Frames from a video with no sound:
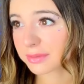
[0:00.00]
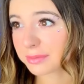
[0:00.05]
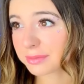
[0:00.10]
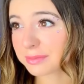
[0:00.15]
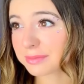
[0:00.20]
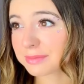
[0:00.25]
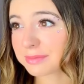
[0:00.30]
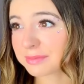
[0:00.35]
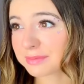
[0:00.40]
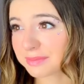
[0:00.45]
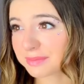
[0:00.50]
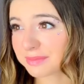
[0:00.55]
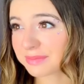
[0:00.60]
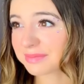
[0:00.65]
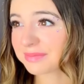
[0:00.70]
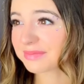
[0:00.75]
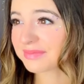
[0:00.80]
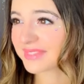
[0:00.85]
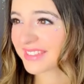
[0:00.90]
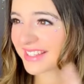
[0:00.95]
You didn't use a
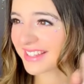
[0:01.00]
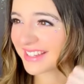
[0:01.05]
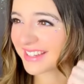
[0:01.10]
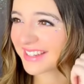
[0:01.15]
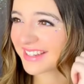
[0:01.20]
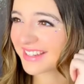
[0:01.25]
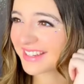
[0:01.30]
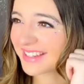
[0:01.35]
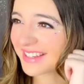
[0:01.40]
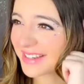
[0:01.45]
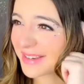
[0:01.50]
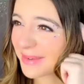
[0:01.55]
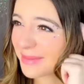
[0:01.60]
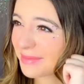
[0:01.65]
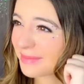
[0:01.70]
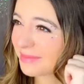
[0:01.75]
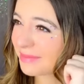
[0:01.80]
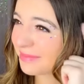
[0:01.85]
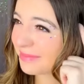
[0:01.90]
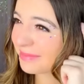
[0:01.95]
calculator. How
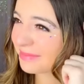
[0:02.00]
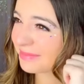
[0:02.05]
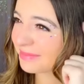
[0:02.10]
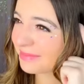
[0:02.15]
did you...